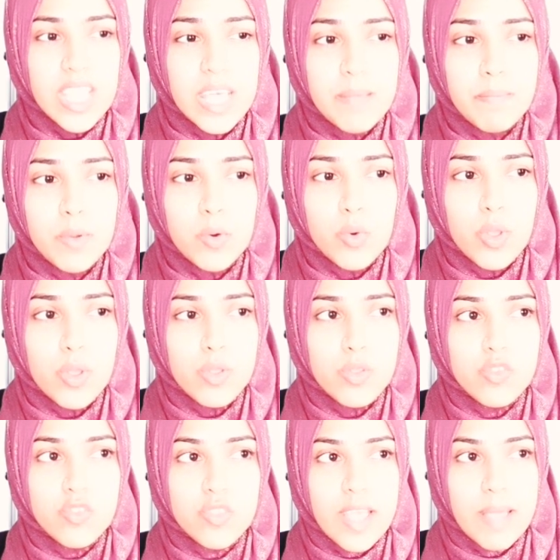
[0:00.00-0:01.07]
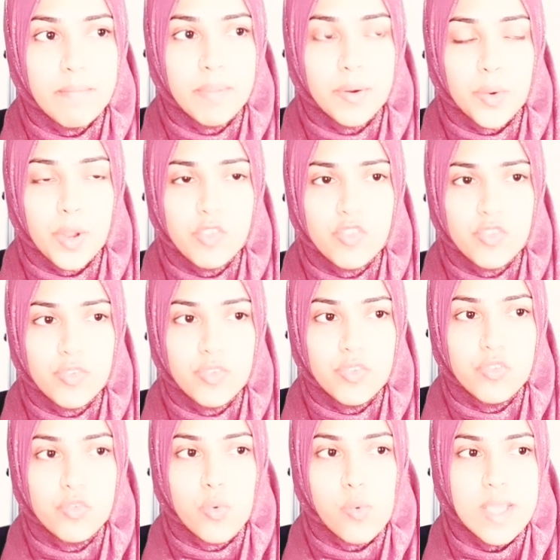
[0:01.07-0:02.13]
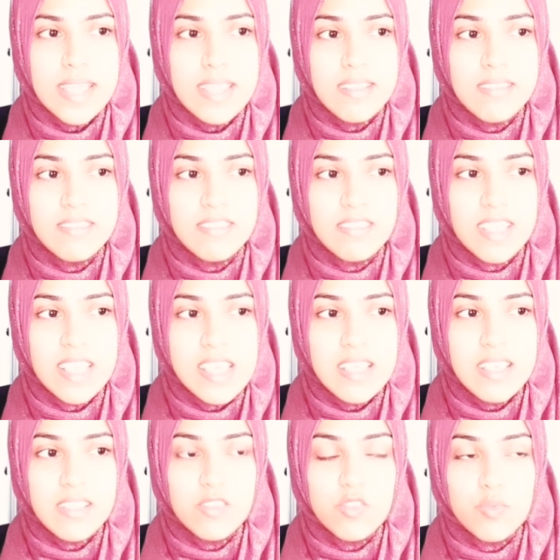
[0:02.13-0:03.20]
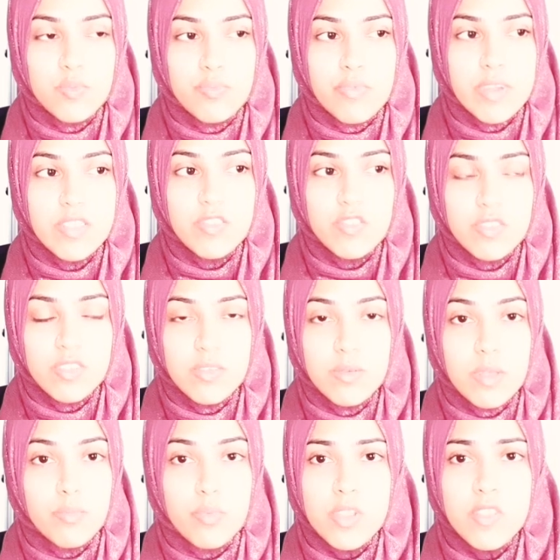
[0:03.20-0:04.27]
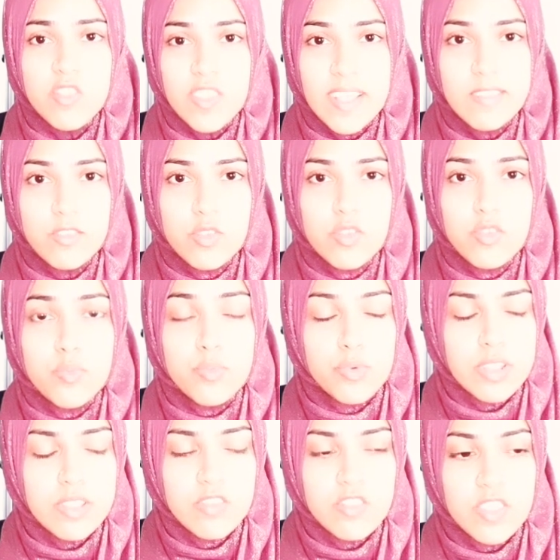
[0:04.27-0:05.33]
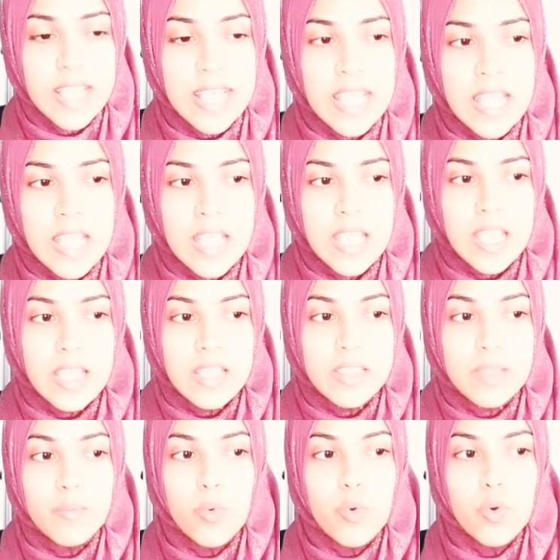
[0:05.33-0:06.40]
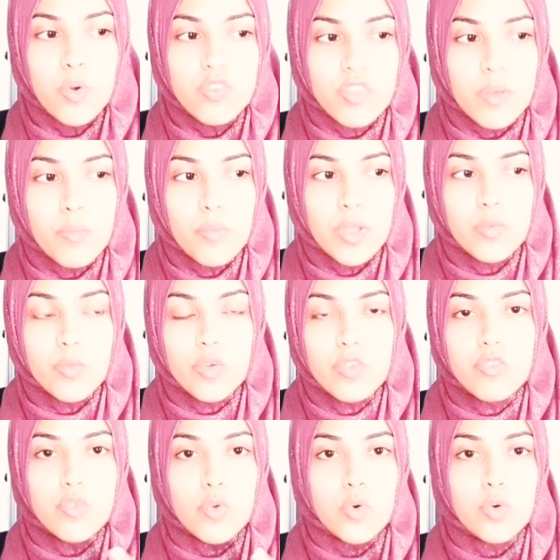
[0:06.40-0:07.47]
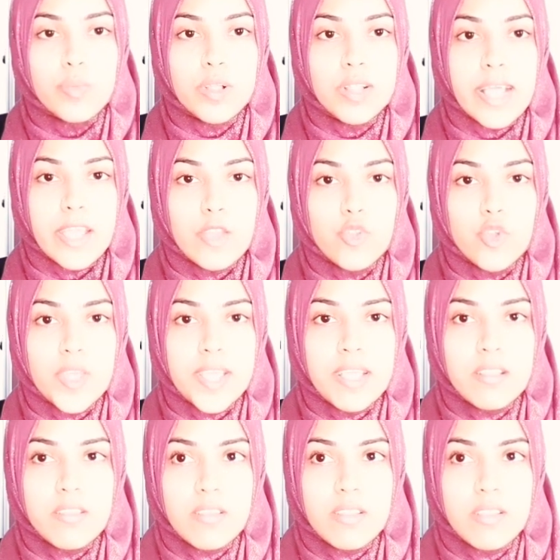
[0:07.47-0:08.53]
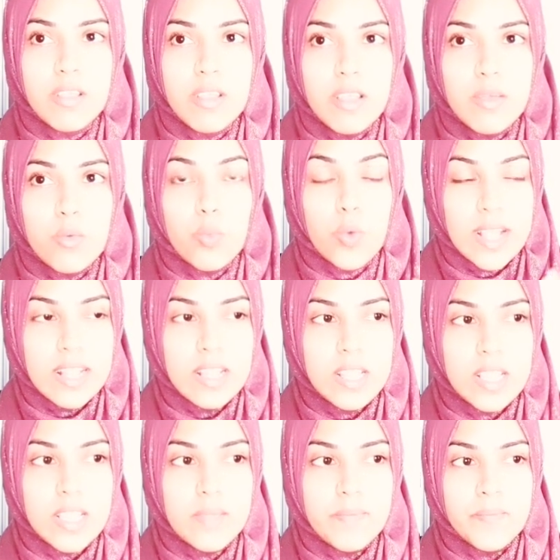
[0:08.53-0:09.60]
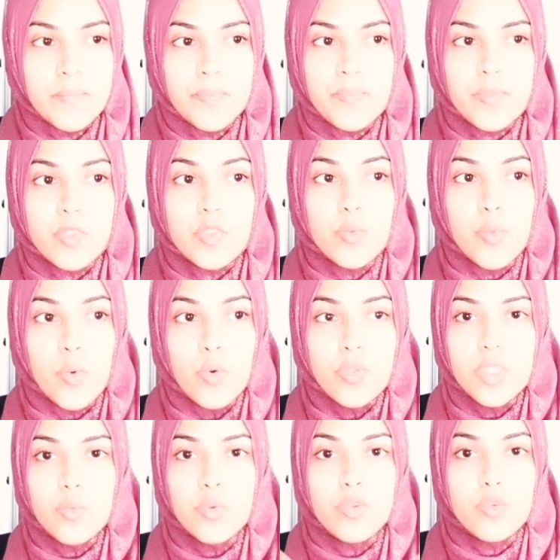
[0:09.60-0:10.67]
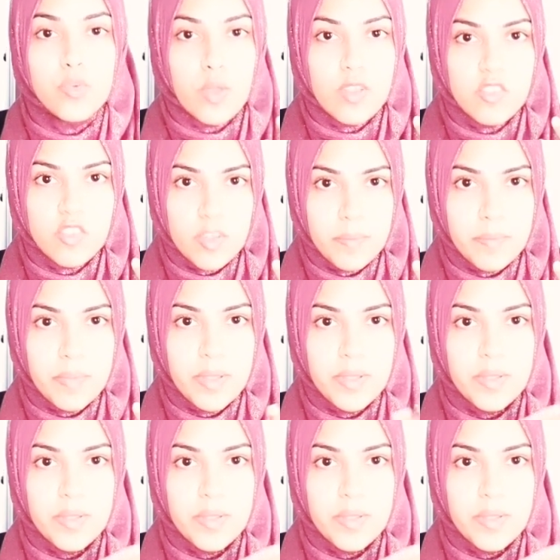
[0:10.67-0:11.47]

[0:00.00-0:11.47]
emperors, empresses, queens, kings, princesses, prince. The more someone was noble, educated, wealthy, the more they would dress up.